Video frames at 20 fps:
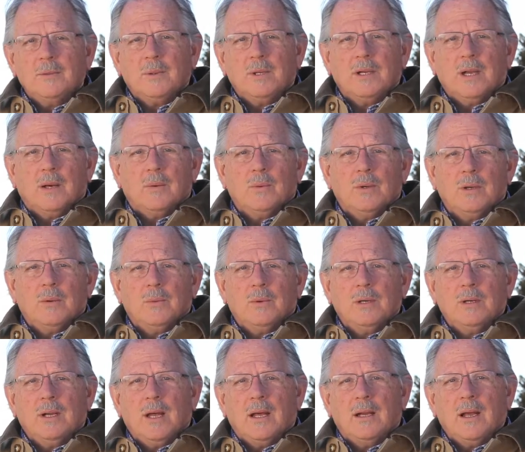we're
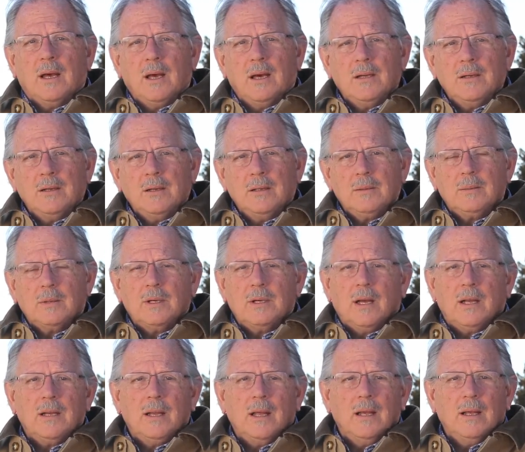not honored, we're
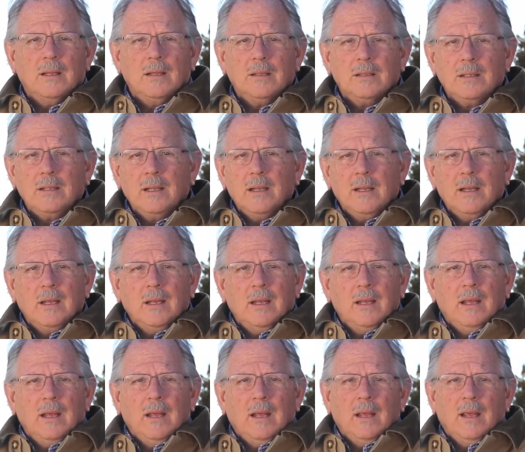not held
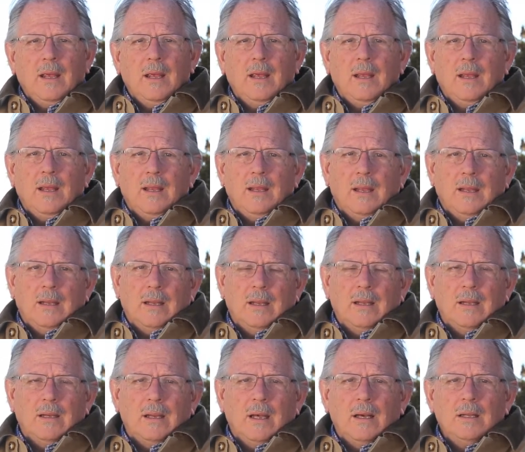in
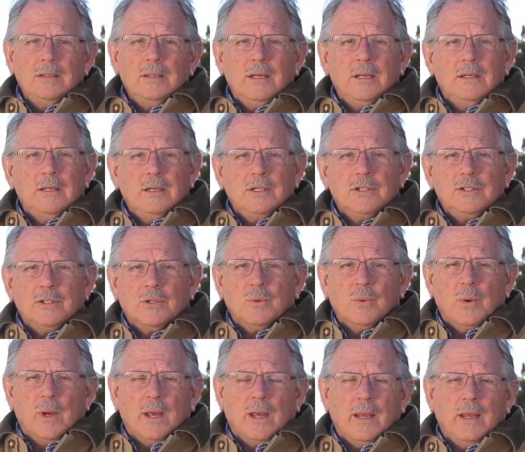an unconditional
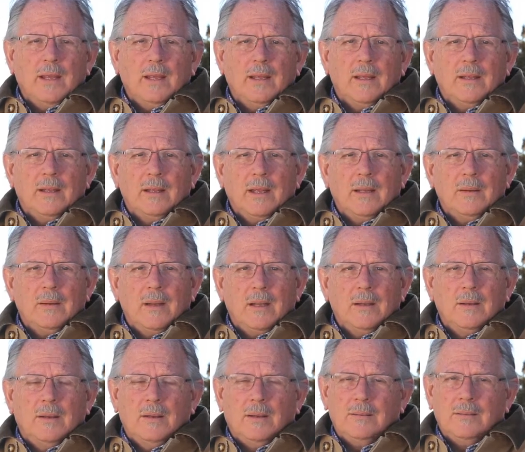way, and
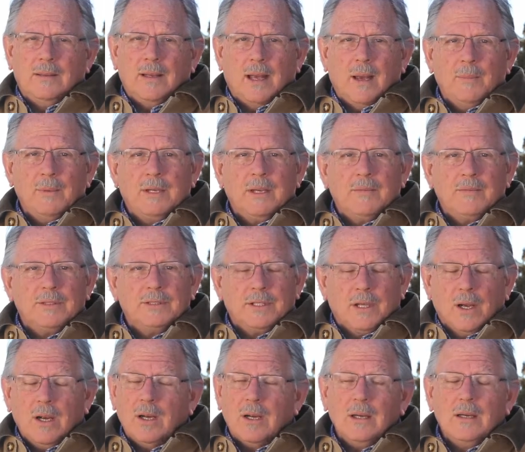how many of us
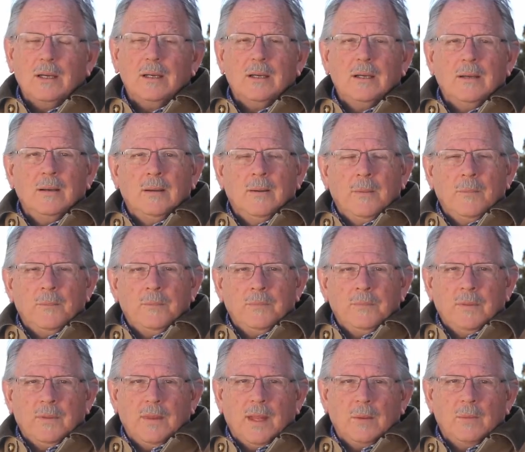are,
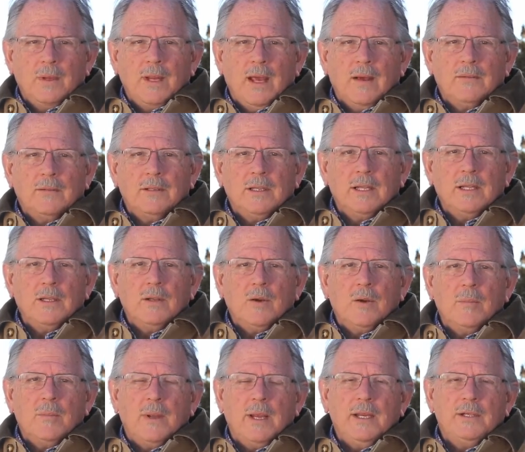then we have little
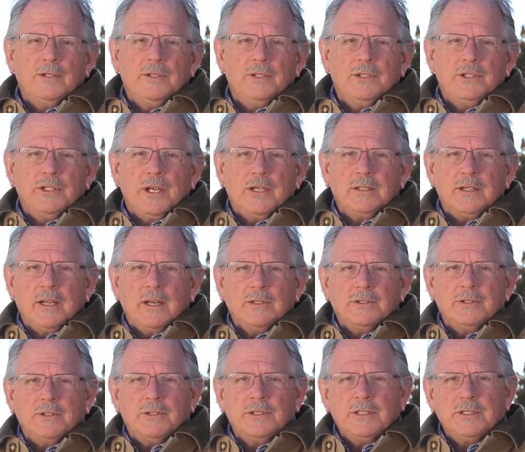or major
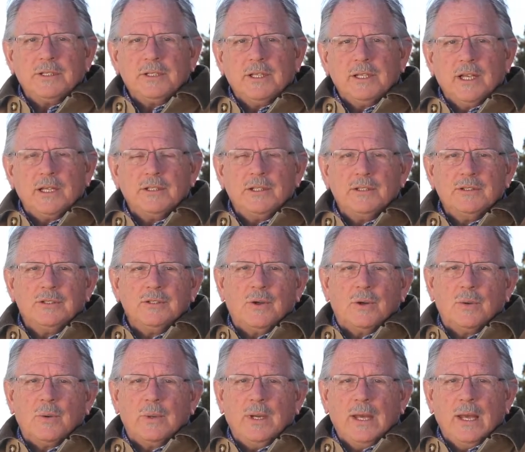shutdowns or disconnections
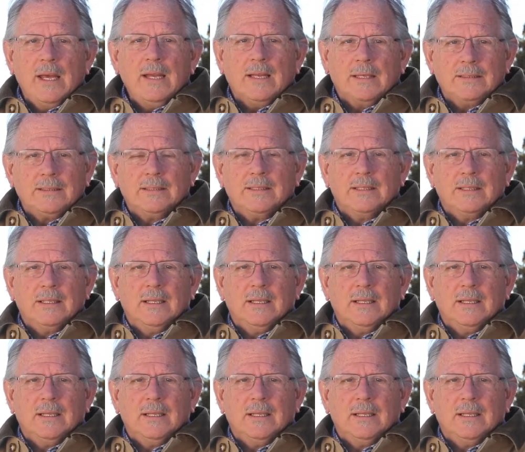or re-edits.